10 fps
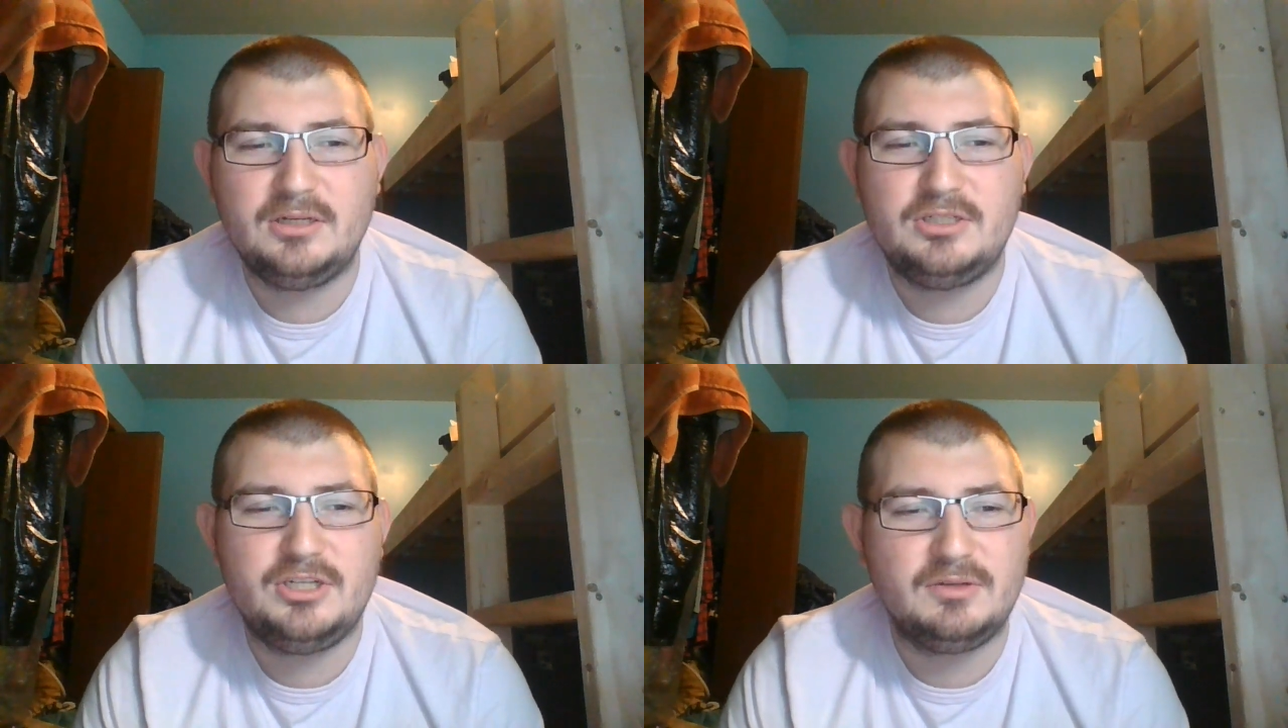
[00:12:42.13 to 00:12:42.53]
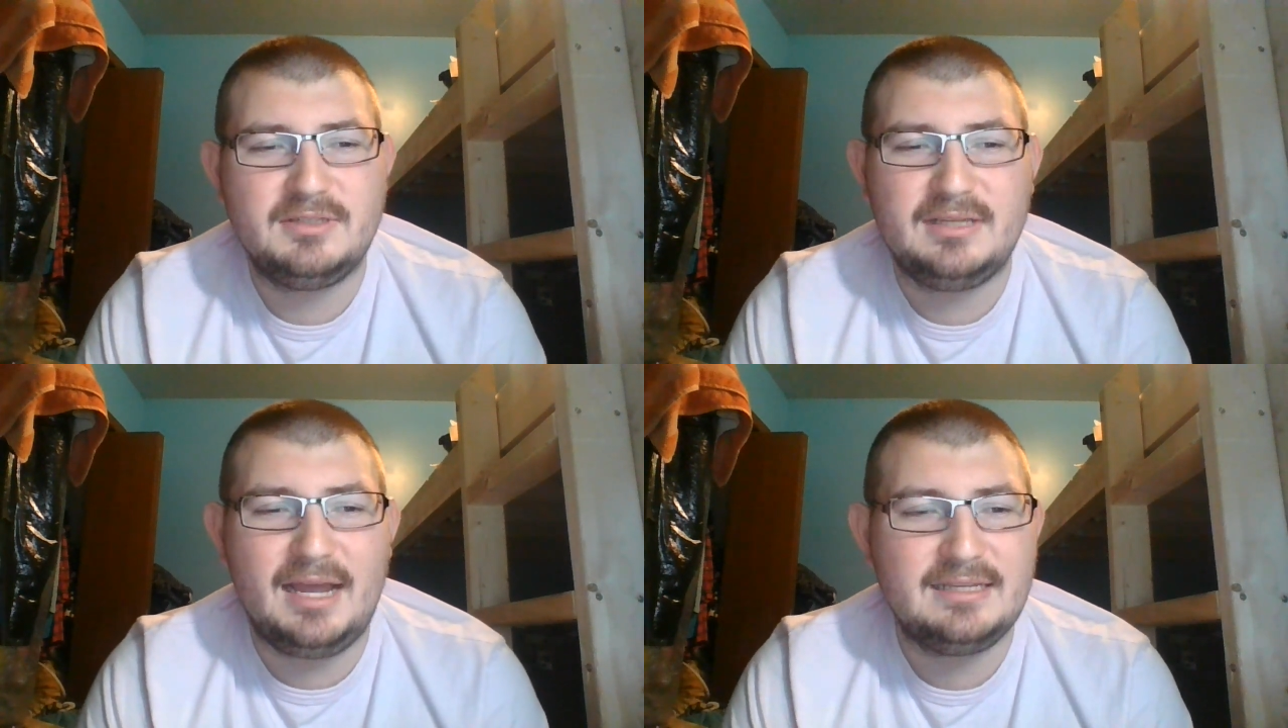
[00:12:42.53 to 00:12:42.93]

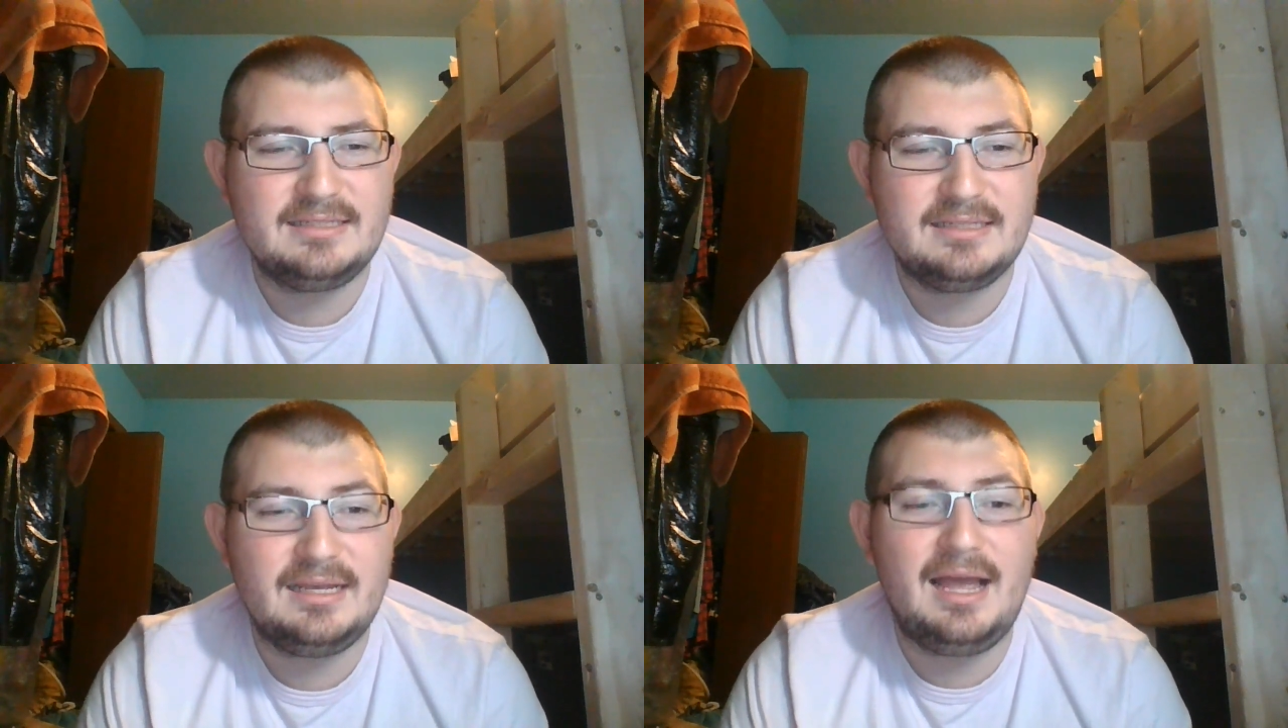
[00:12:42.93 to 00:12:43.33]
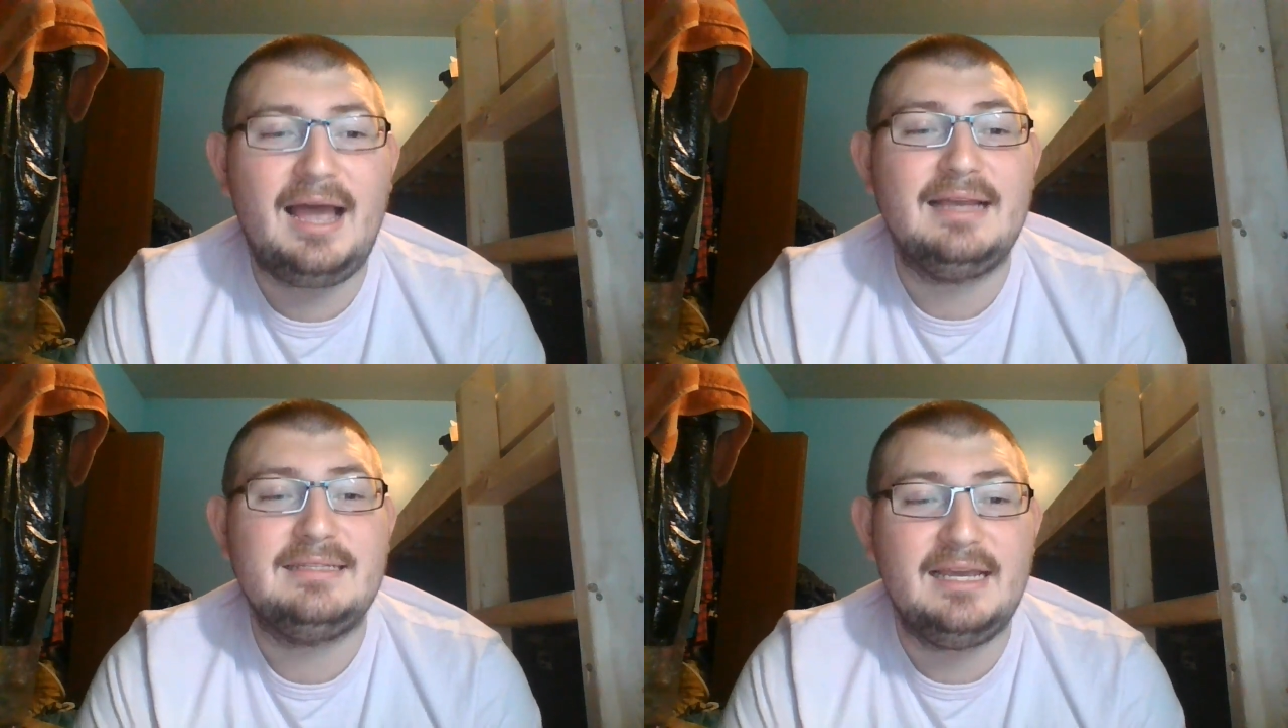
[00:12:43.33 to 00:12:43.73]
just as
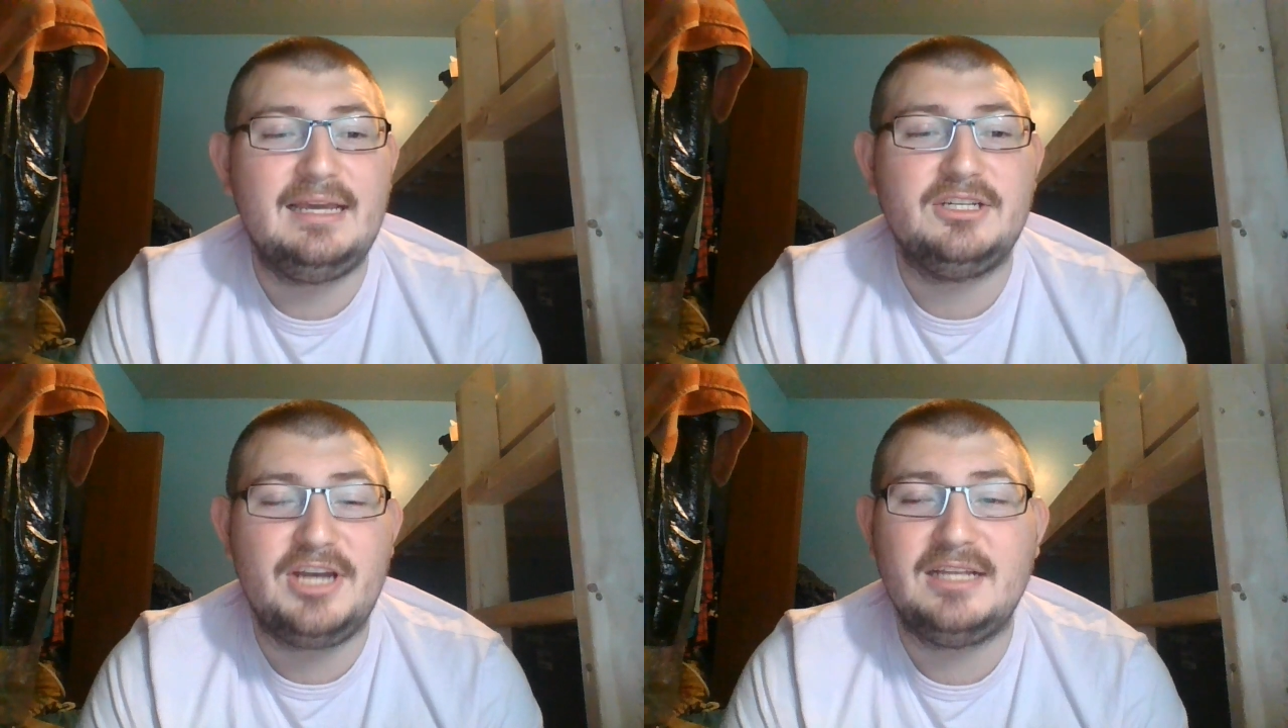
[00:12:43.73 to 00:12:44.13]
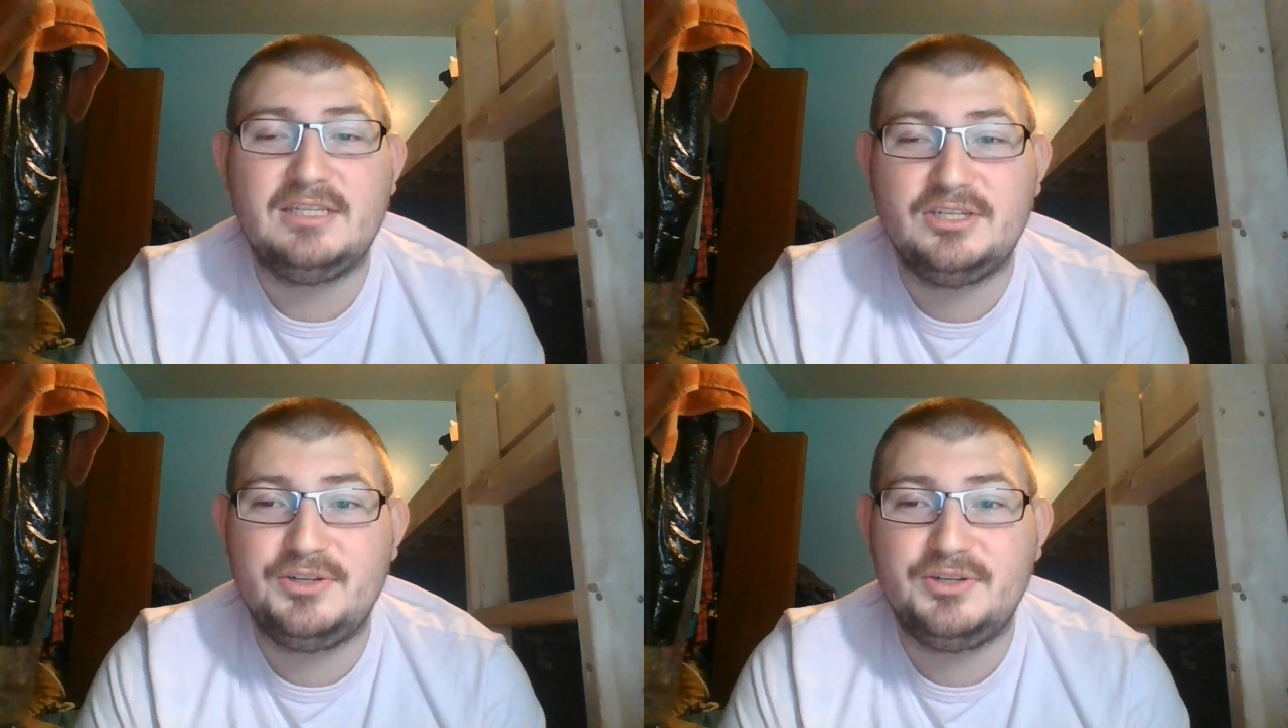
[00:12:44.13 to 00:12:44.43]
Isaiah Johnson